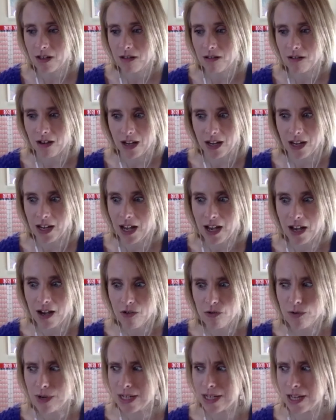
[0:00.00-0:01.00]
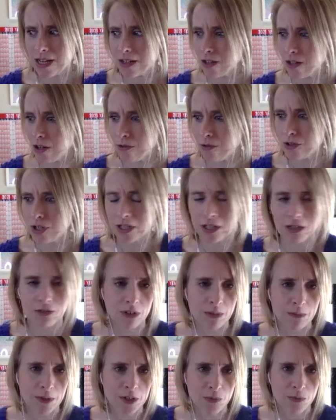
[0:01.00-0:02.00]
I always had coaching
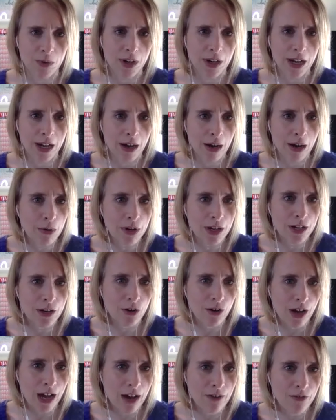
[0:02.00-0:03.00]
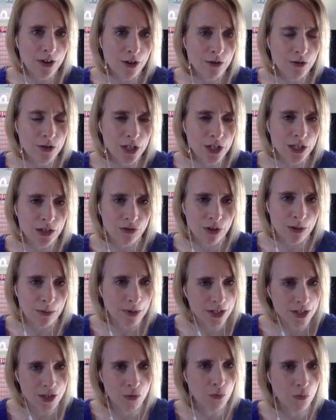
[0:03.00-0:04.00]
agreements. How would I not have a coaching
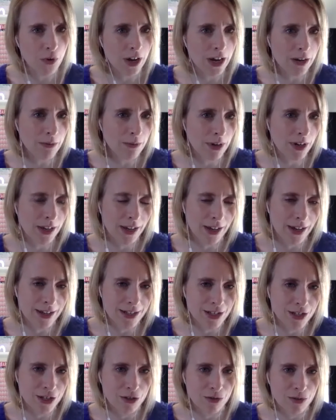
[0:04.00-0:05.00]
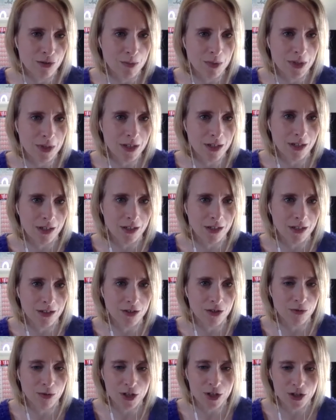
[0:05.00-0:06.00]
agreement? So why, when I get asked to do speaking,
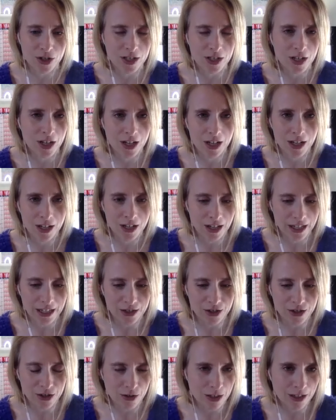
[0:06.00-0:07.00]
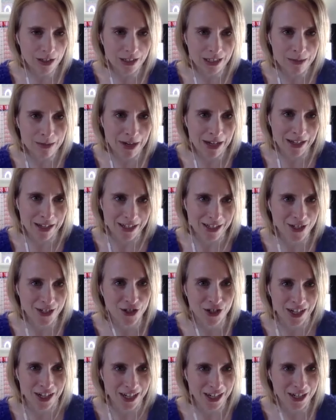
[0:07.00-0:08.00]
do I just like do a little email
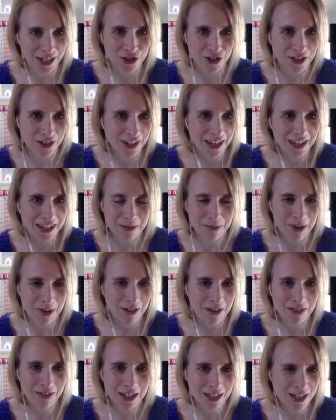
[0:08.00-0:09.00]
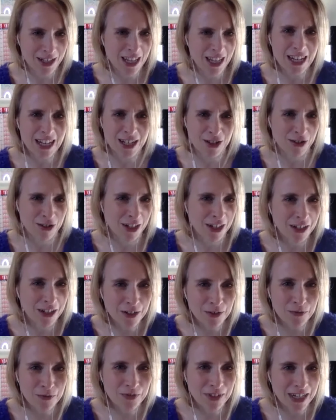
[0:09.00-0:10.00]
exchange and that's good
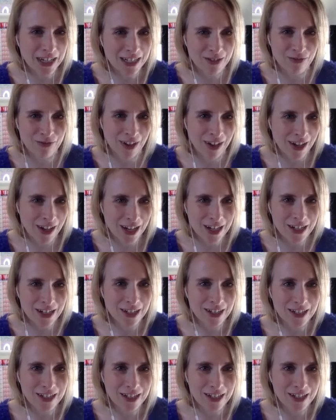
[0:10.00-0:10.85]
enough? That's fine.